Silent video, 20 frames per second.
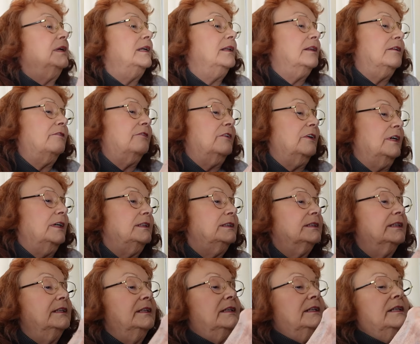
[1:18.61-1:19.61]
at the
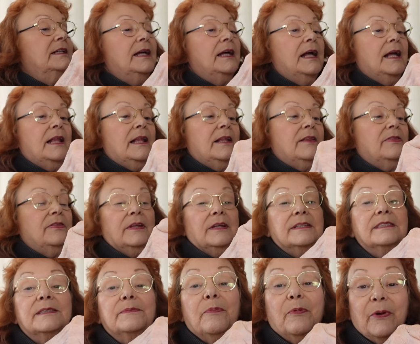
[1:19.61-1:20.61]
front, the
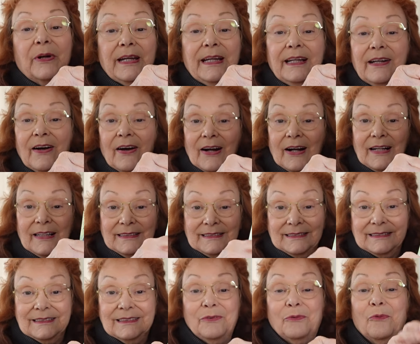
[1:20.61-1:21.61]
spring
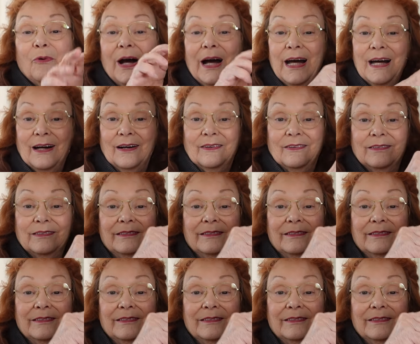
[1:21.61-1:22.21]
garden. Wow.